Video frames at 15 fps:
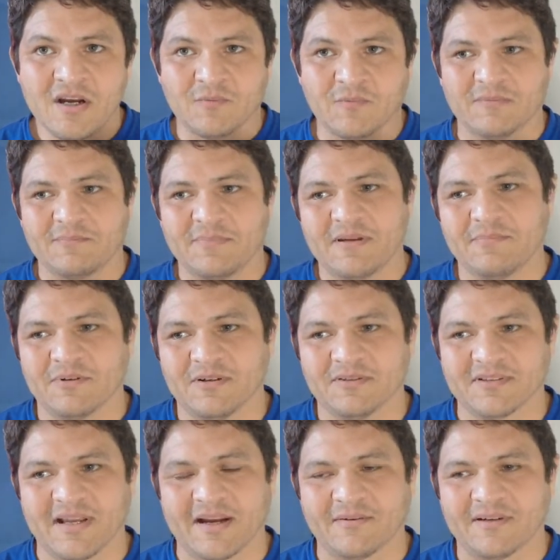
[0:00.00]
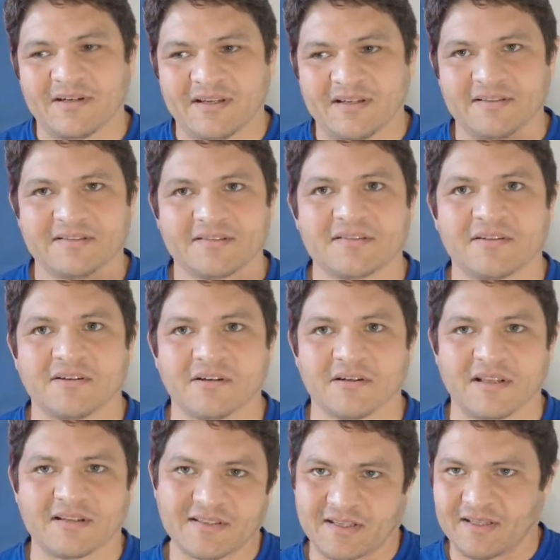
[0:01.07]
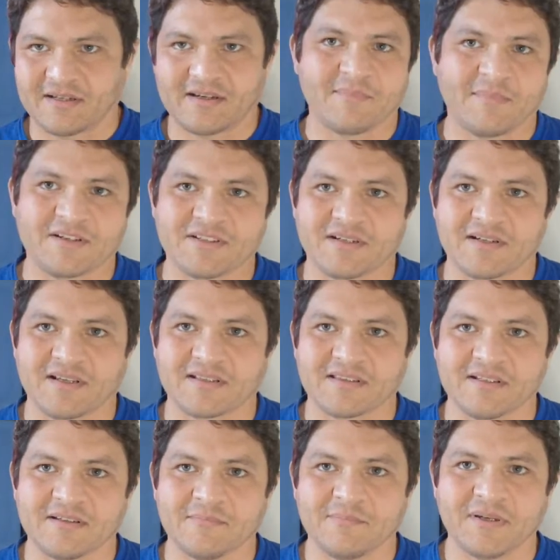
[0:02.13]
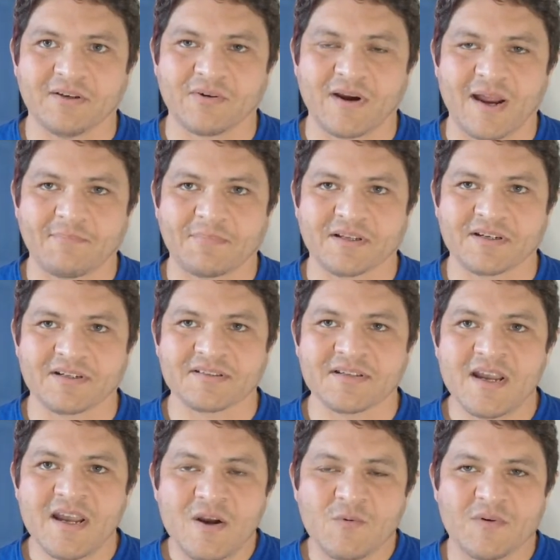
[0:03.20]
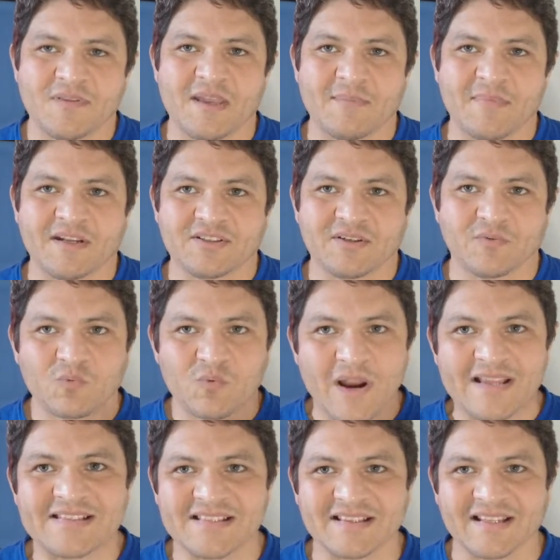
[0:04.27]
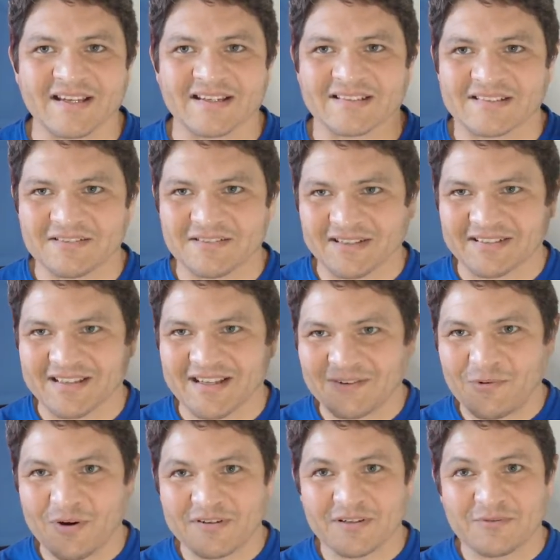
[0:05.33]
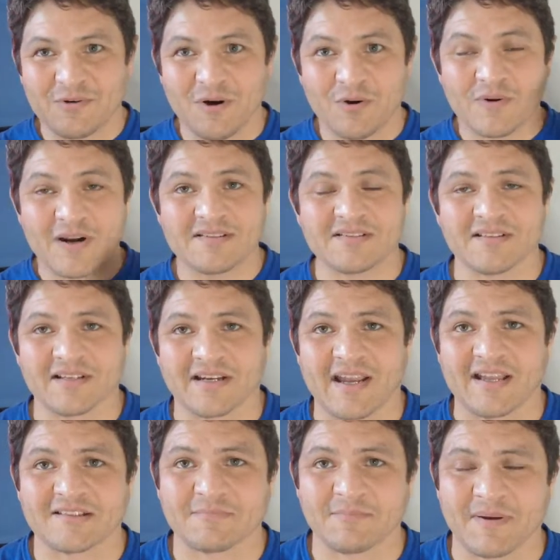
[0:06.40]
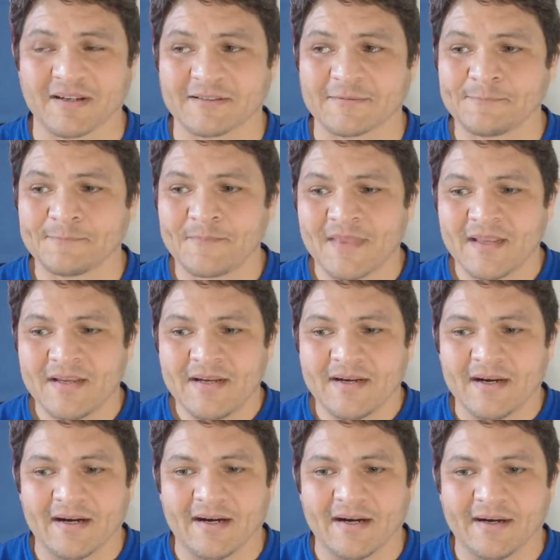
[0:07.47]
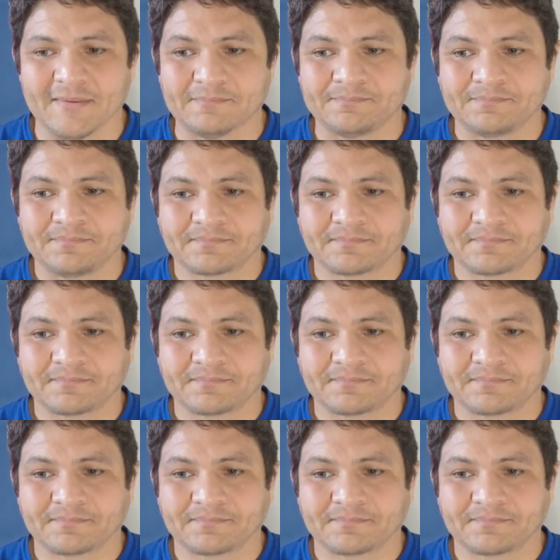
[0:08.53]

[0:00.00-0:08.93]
when people nowadays, or like say like I mentioned like the big grapplers, when they mention wrestling, so like that quote unquote wrestling aspect, um,